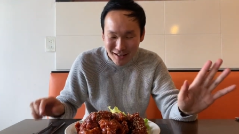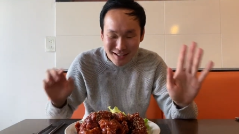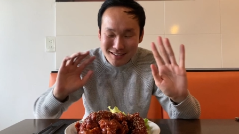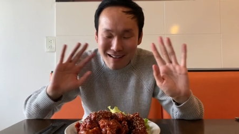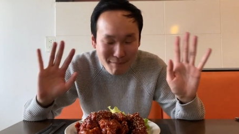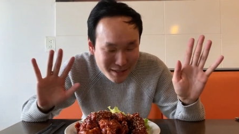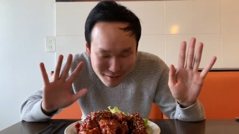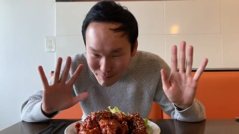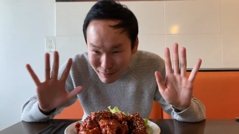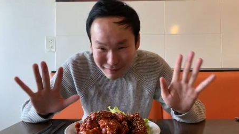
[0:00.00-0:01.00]
Let's not be so
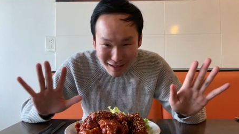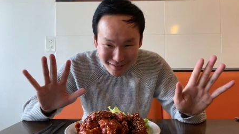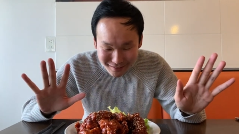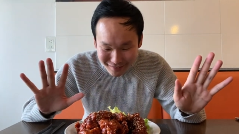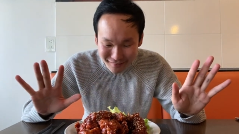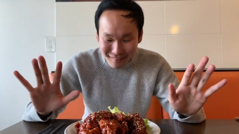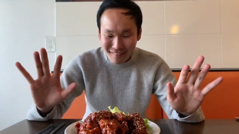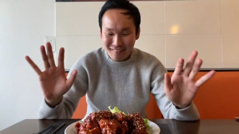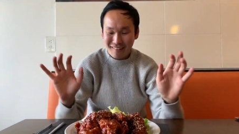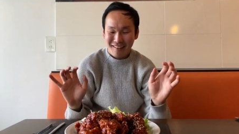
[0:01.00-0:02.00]
polite here